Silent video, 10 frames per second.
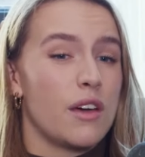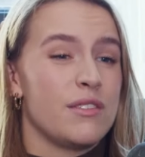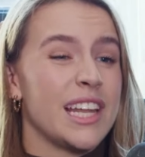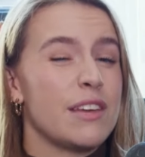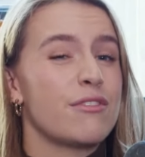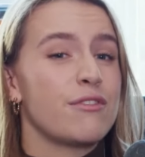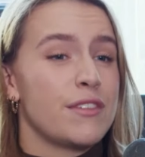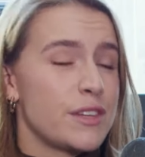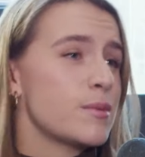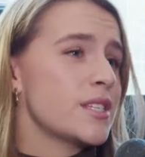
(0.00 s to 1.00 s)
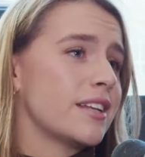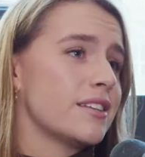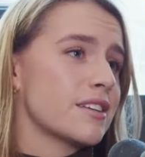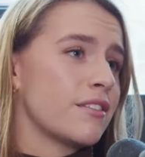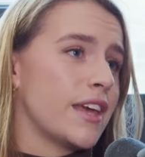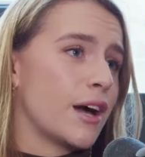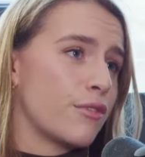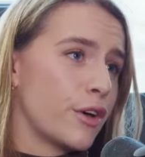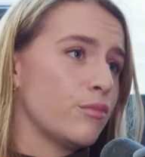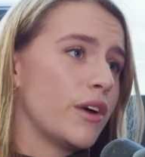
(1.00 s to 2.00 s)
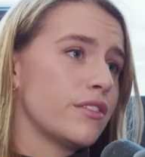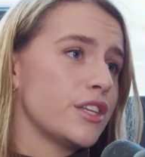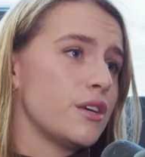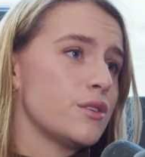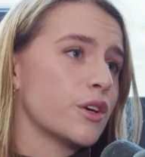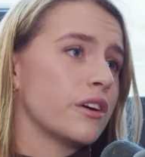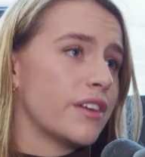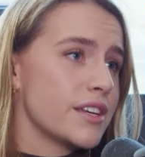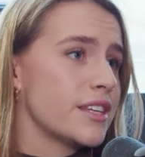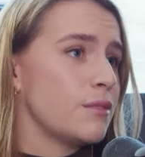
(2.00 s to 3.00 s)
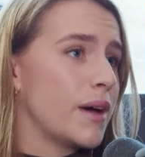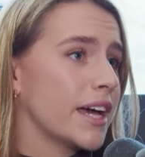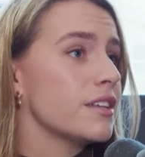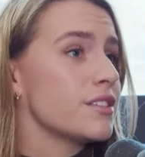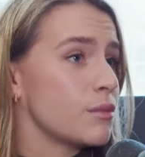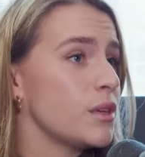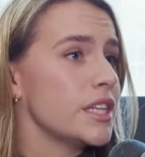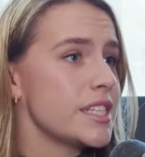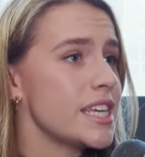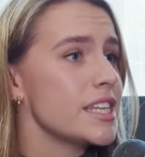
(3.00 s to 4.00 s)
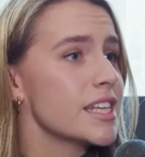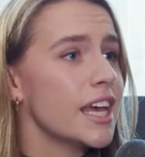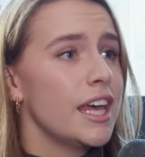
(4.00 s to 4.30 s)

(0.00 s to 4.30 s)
nearly 50% of the out-of-home revenues are invested back into communities,